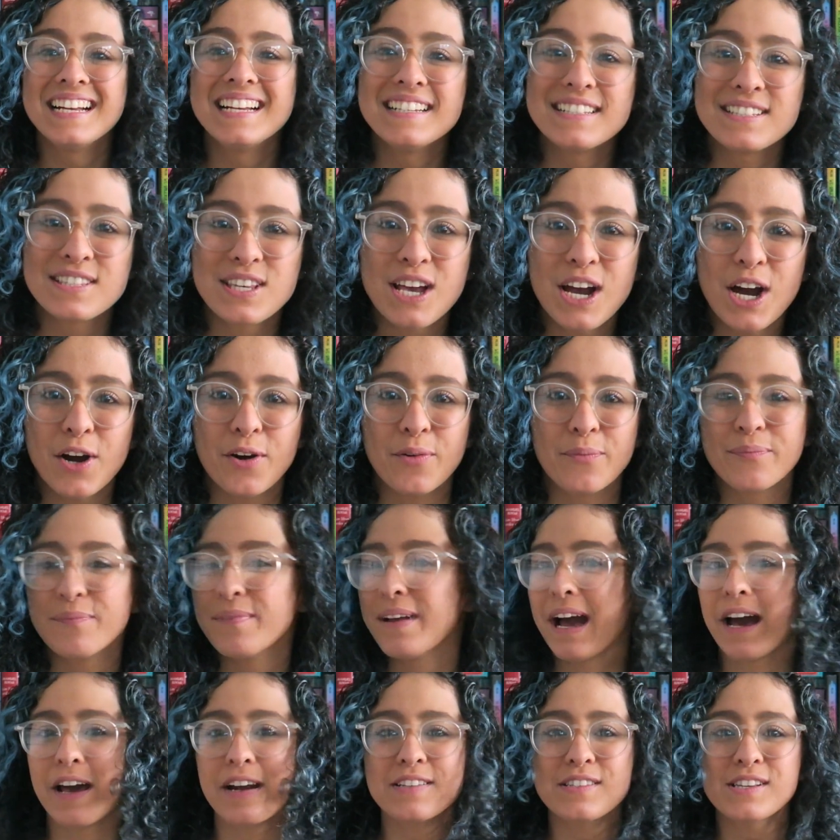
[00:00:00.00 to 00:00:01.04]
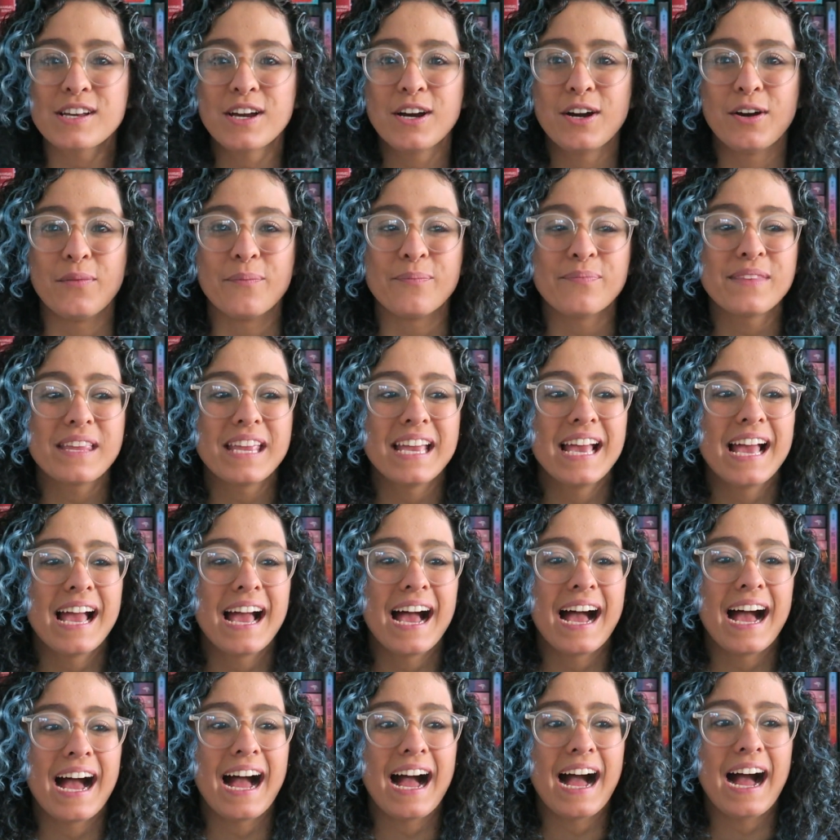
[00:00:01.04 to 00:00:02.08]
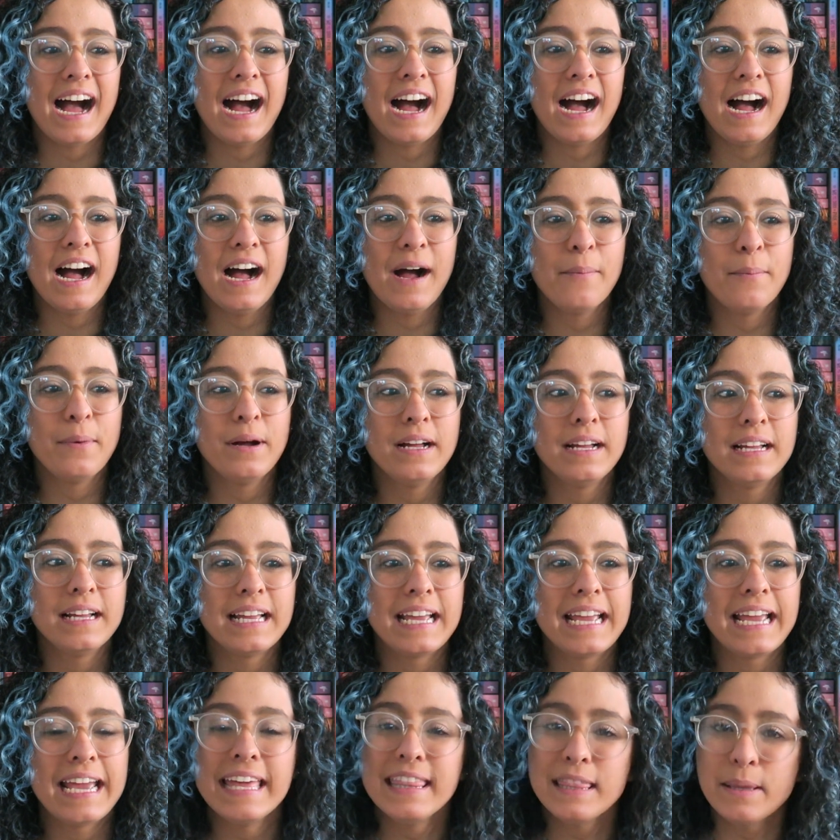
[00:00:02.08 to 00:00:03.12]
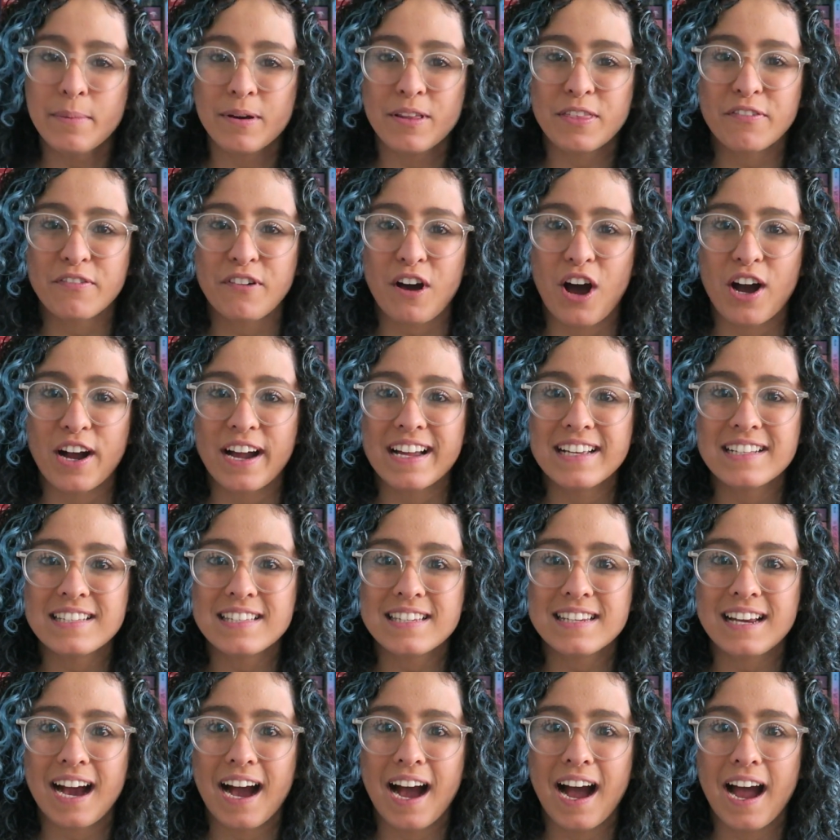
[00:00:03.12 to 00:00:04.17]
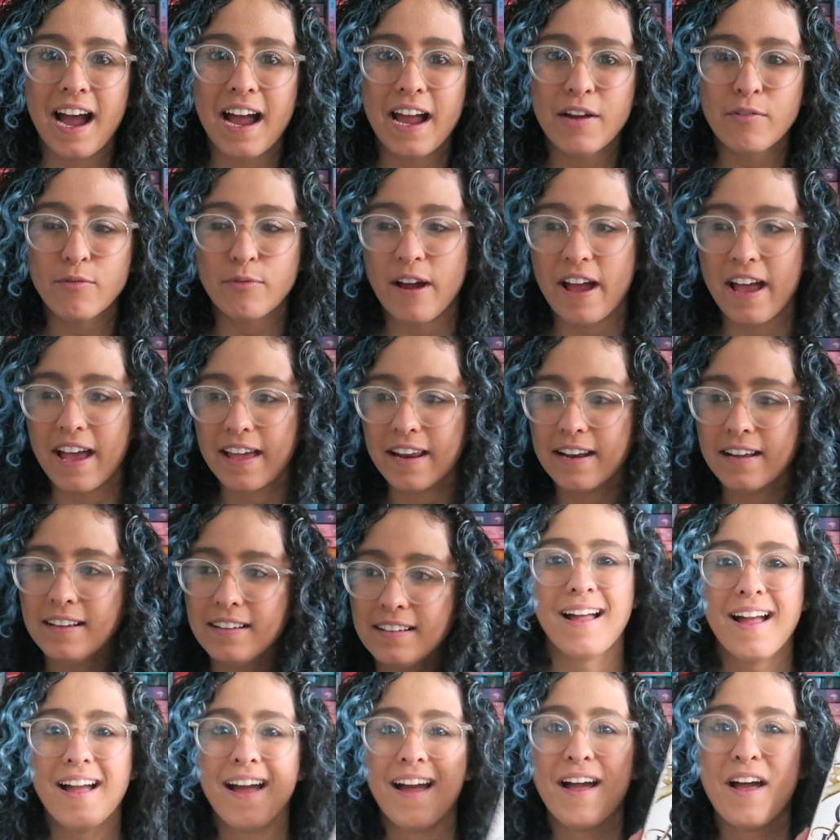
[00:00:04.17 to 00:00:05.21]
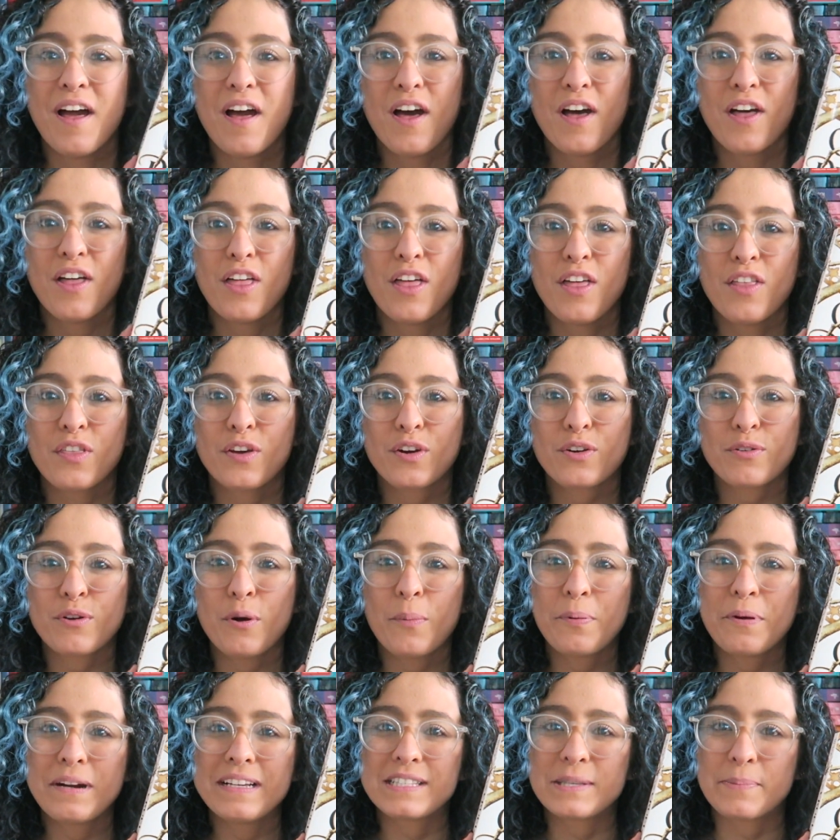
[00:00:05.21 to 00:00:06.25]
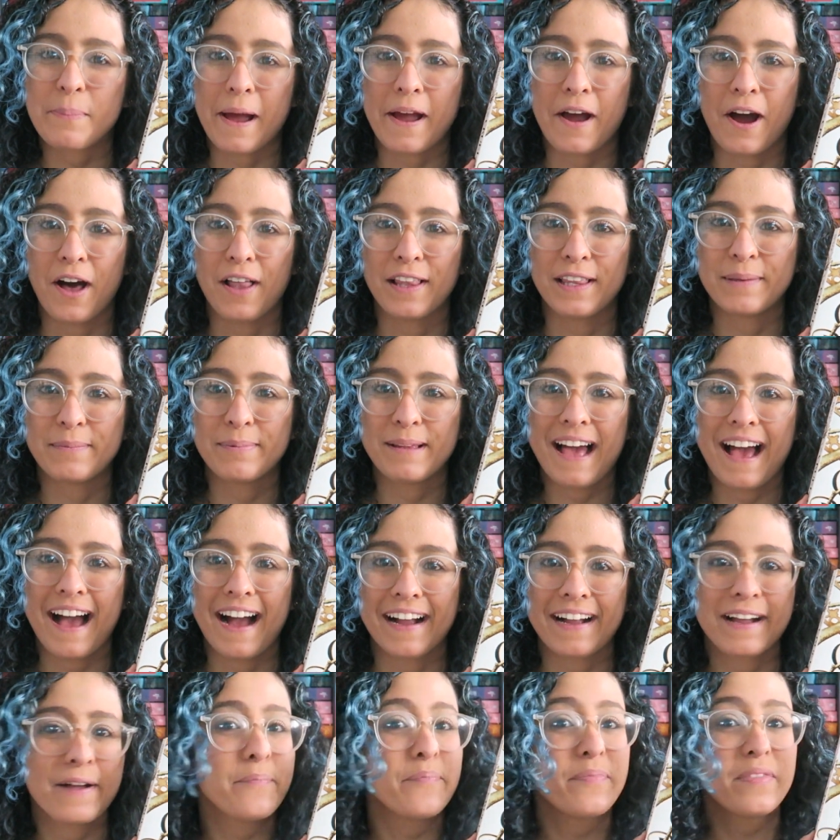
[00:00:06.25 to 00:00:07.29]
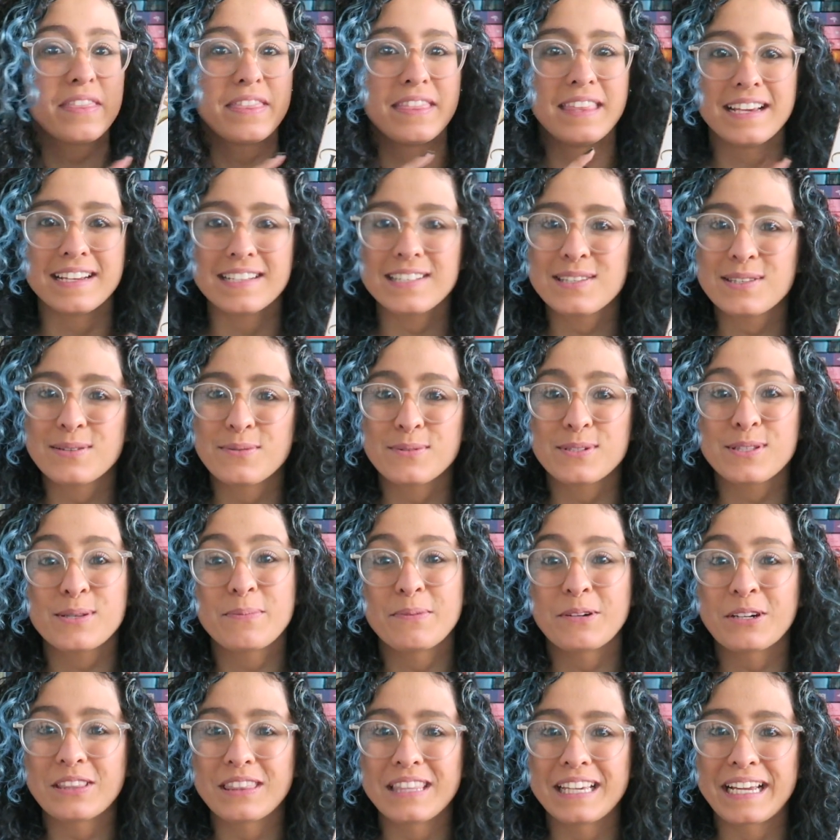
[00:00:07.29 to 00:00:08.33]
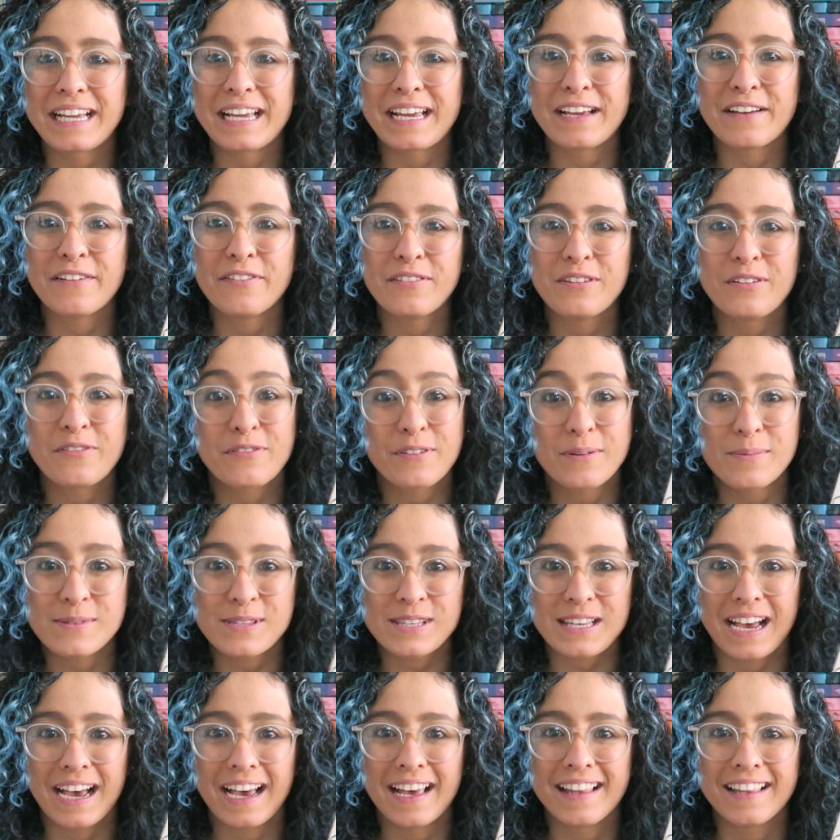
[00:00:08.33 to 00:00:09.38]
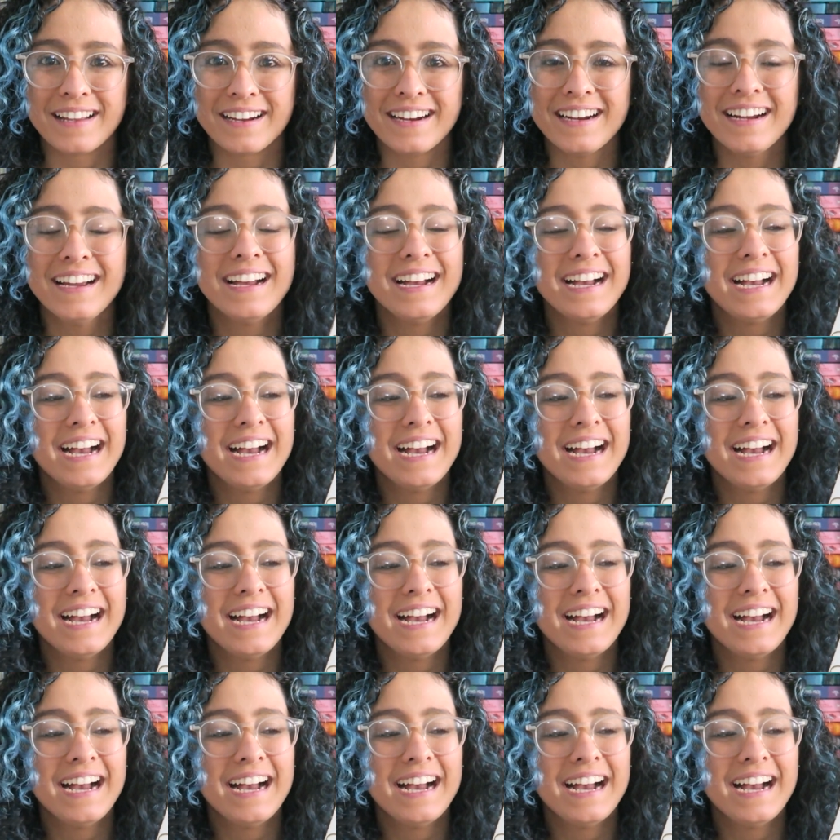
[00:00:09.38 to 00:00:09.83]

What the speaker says: So, how does it go? In the month of August, I read The Cruel Prince by Holly Black. This was a birthday gift from Skylar.